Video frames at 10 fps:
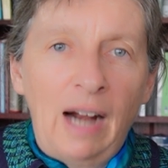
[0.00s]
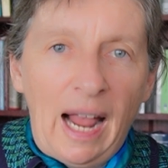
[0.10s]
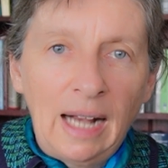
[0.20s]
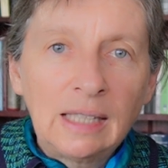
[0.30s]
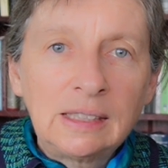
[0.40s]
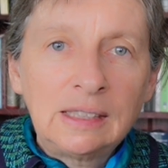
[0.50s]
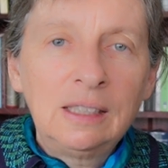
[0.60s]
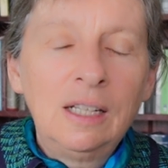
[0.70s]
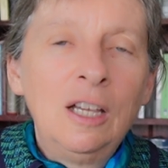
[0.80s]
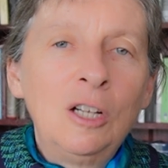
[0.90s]
Acts
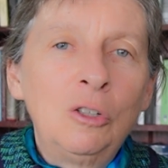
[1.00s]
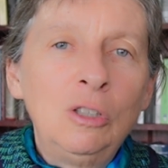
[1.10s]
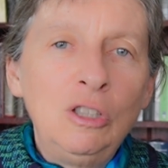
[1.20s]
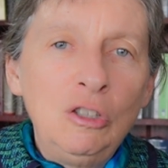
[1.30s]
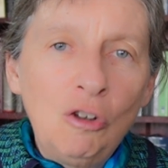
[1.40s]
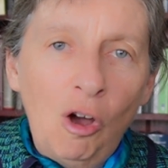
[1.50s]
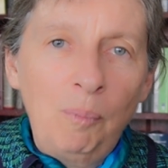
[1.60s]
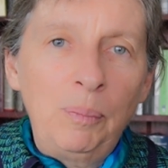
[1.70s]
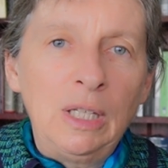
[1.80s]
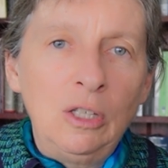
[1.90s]
could
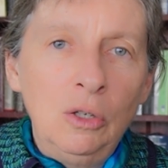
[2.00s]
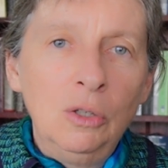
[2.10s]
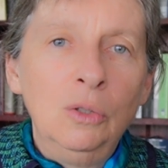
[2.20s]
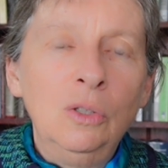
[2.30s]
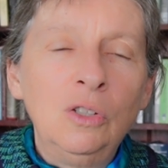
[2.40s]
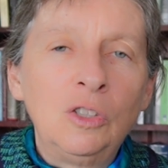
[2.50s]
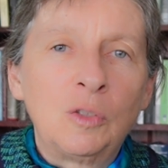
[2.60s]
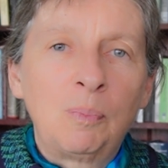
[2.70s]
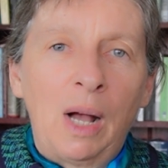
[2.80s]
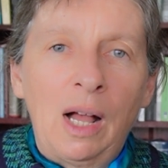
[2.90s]
not be
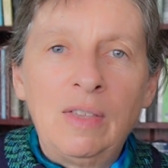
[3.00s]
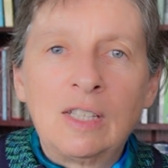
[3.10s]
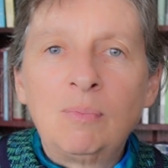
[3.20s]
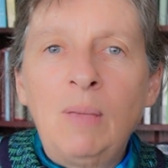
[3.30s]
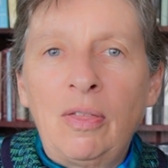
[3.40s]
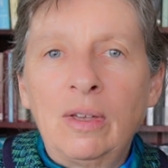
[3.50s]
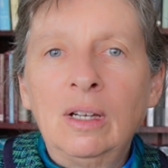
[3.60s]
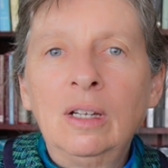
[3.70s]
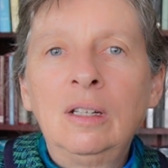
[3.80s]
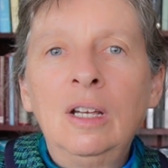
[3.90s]
used by this
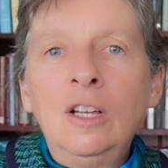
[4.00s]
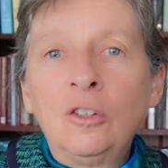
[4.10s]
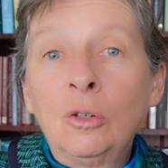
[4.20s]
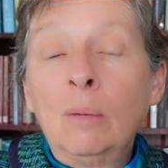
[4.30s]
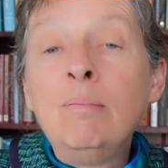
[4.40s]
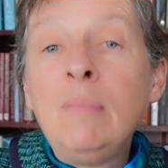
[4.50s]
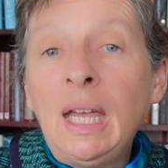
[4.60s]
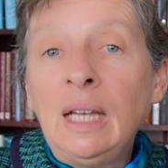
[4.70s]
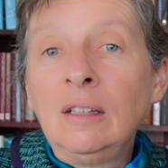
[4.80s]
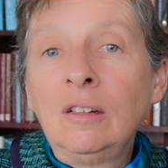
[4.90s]
method to
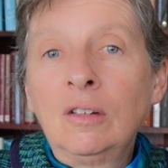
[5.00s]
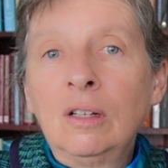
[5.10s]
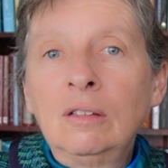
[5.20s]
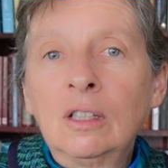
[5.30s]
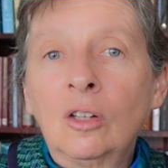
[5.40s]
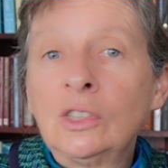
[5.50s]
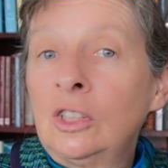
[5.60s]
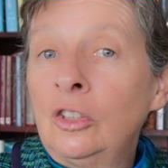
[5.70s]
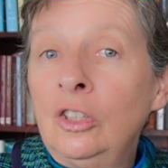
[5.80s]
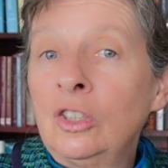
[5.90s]
amend the
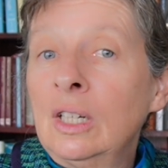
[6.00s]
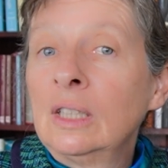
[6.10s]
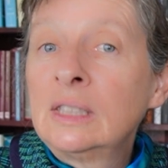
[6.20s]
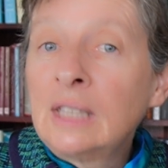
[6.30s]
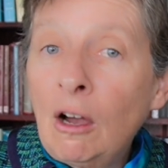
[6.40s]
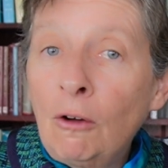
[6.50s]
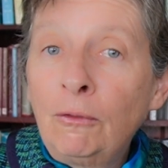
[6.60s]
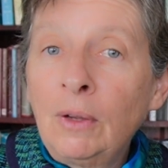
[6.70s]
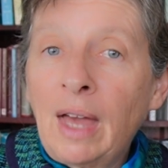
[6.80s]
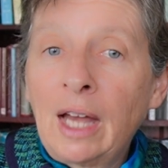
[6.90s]
Constitution itself
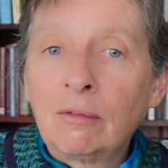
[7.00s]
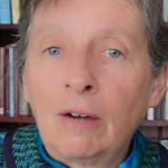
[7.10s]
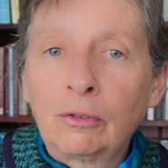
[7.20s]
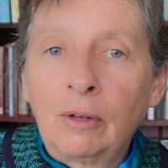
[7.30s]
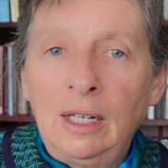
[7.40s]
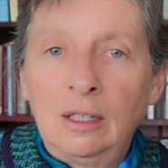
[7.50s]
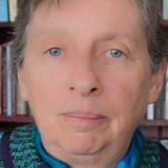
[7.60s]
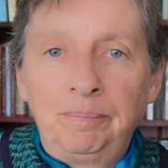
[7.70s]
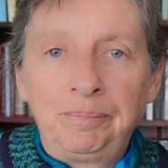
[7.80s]
without a referendum.